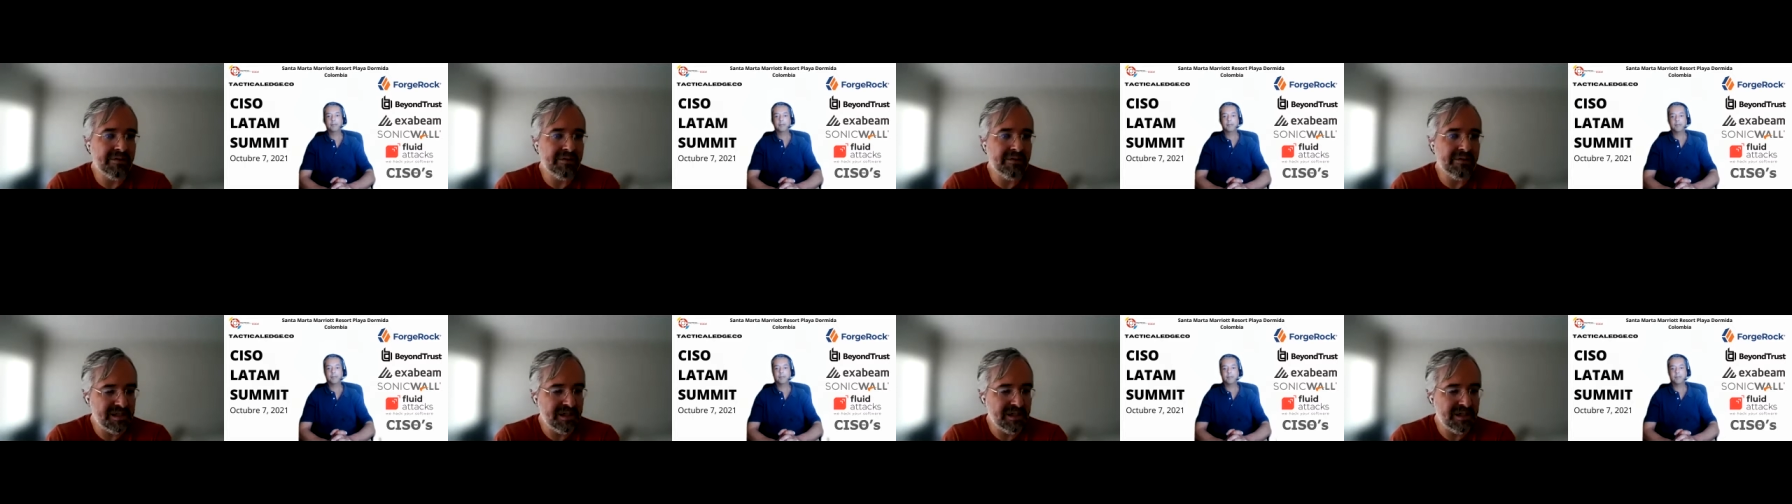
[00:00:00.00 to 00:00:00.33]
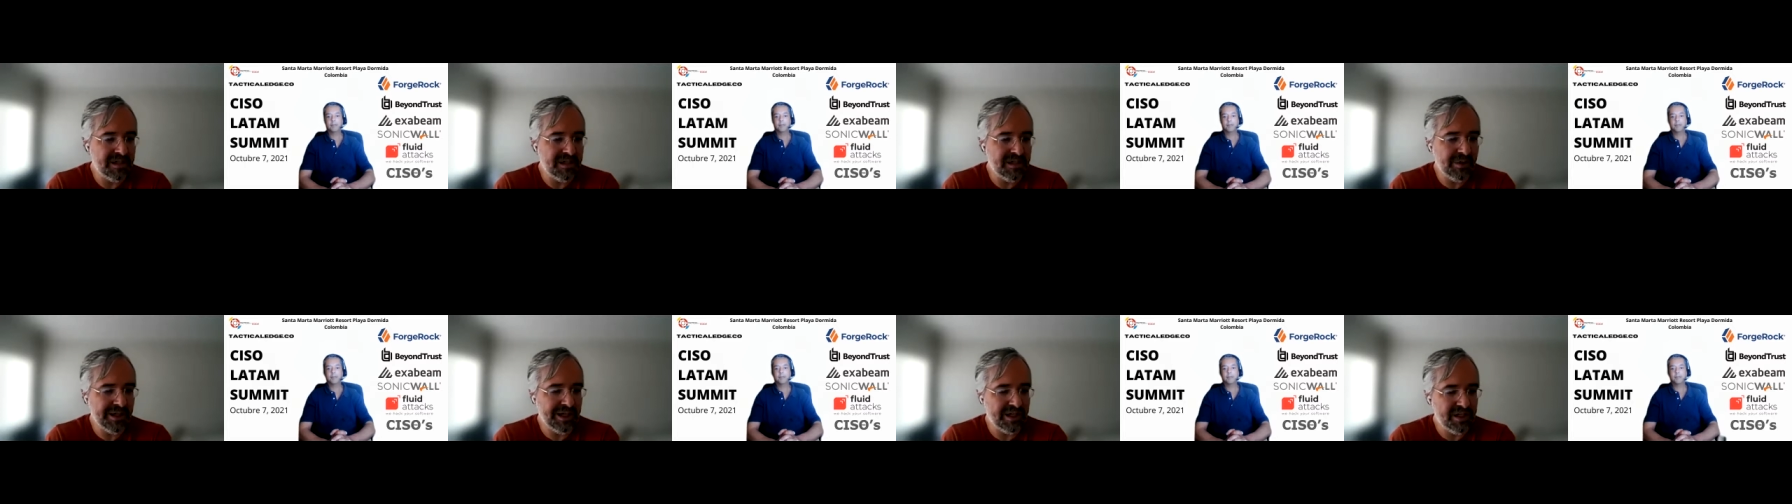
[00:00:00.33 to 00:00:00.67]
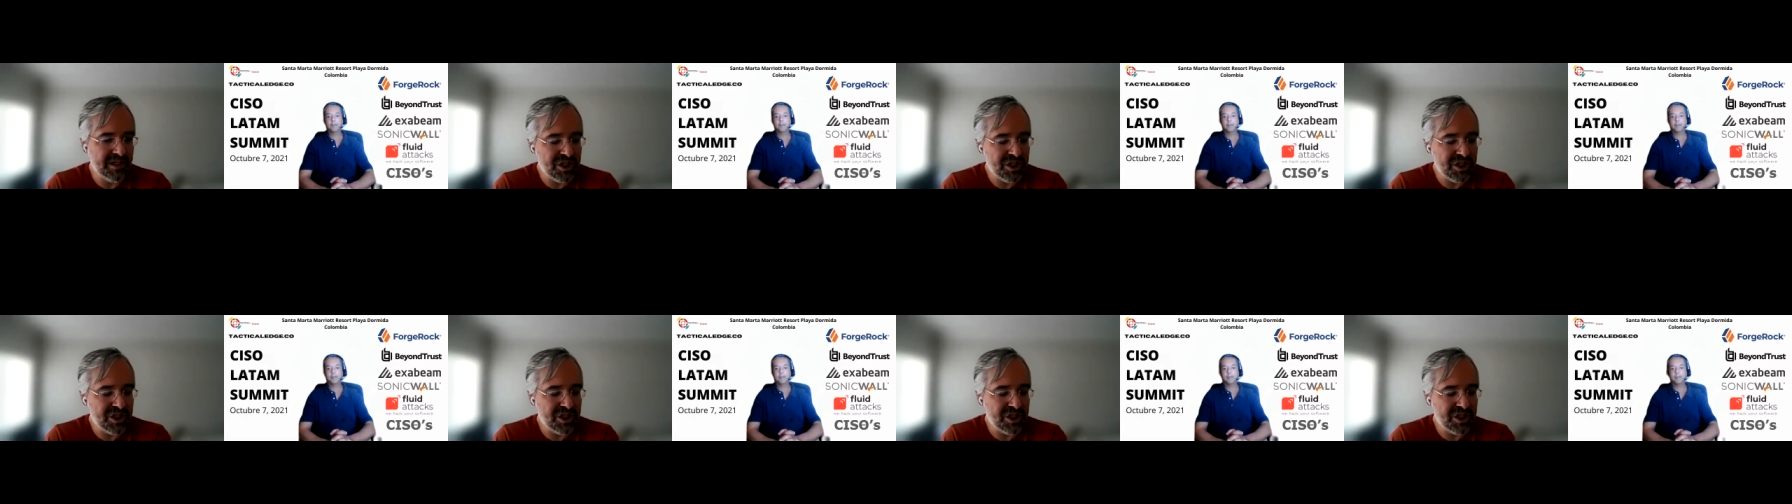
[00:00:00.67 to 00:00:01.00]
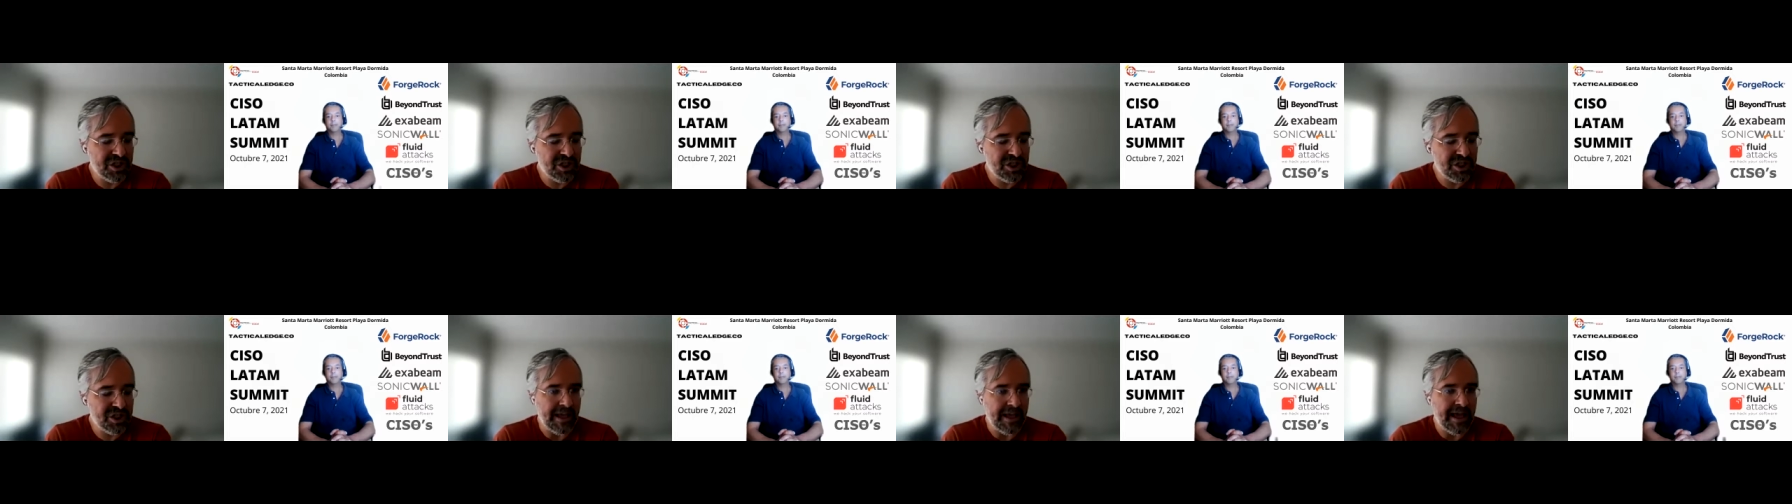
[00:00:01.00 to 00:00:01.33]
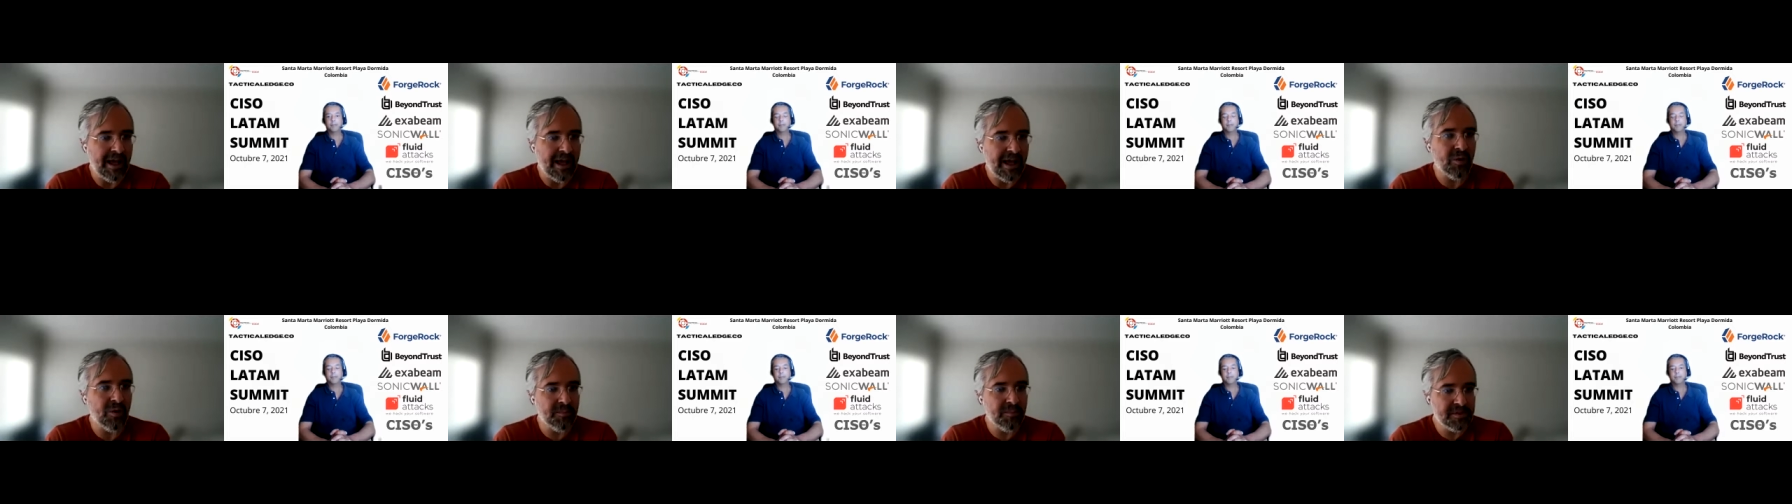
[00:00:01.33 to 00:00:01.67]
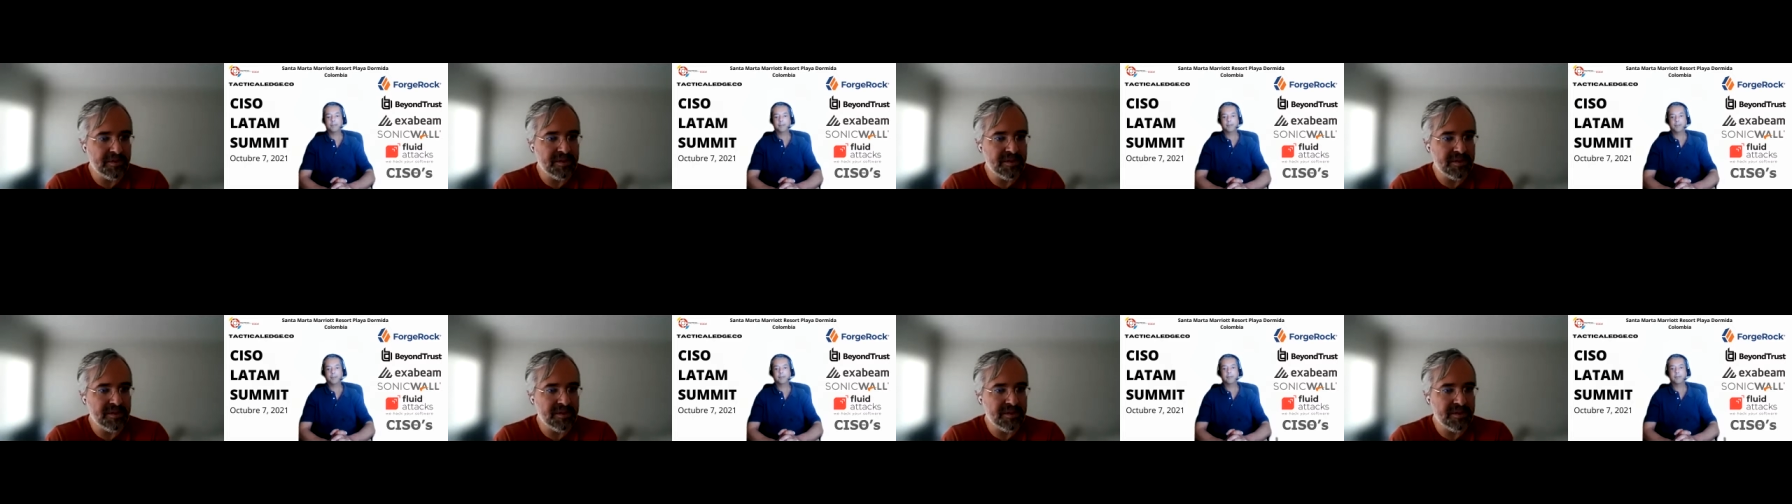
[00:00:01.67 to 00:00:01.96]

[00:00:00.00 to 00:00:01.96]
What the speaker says: stuff we can share that helps